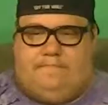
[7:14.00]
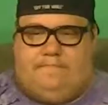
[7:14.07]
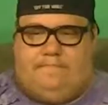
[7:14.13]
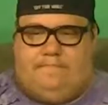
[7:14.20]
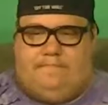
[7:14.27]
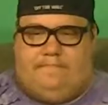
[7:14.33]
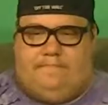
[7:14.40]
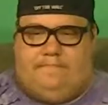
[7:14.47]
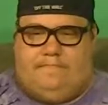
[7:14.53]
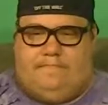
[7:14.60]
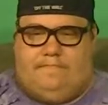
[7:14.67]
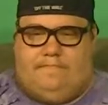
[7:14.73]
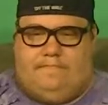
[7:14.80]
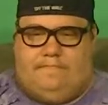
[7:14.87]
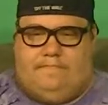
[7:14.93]

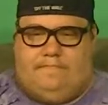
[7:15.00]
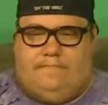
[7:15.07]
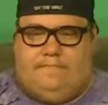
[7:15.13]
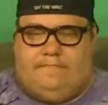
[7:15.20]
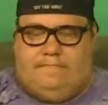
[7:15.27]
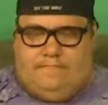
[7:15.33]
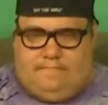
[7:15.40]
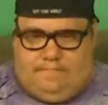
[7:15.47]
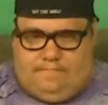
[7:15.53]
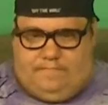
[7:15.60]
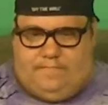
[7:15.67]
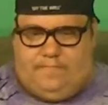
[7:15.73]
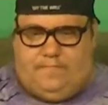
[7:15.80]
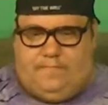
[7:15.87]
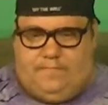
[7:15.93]

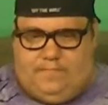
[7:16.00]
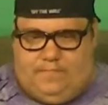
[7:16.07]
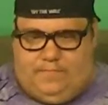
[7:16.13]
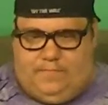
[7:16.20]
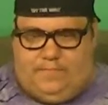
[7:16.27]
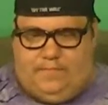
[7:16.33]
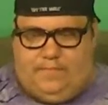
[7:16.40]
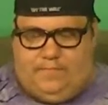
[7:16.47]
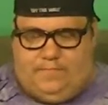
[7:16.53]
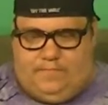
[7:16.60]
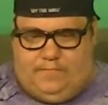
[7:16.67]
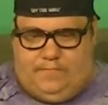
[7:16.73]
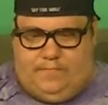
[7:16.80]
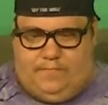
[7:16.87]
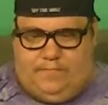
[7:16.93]

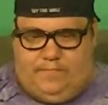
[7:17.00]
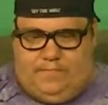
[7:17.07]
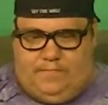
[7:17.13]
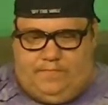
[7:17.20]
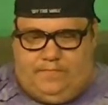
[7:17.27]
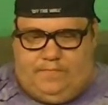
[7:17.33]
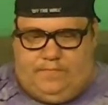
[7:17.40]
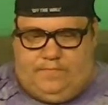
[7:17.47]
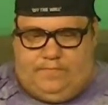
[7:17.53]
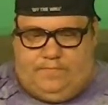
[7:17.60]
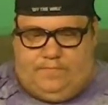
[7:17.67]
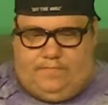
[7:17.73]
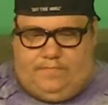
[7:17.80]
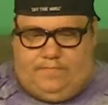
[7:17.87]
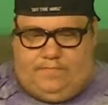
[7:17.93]

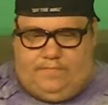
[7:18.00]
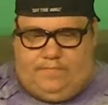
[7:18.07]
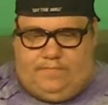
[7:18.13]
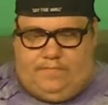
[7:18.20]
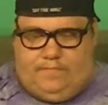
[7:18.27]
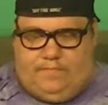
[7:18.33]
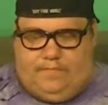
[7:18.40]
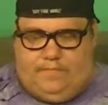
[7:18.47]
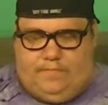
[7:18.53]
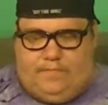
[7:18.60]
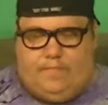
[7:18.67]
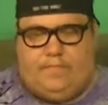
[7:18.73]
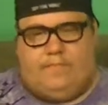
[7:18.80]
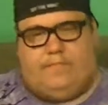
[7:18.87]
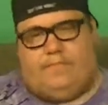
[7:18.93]

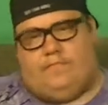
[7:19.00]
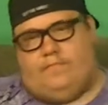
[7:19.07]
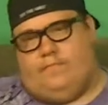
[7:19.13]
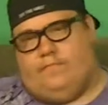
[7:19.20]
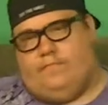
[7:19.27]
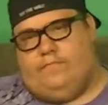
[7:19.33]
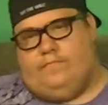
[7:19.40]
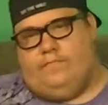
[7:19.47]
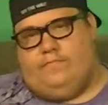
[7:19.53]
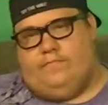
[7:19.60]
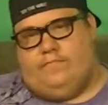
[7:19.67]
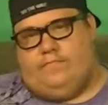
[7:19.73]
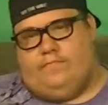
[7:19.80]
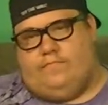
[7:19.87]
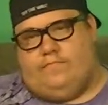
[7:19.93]

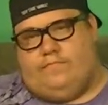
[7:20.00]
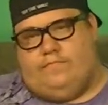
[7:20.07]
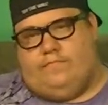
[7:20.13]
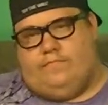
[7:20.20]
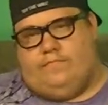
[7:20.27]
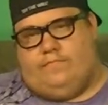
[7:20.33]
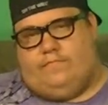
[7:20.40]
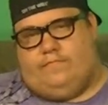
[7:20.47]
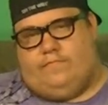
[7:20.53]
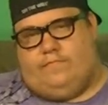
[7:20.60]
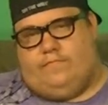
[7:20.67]
(silent)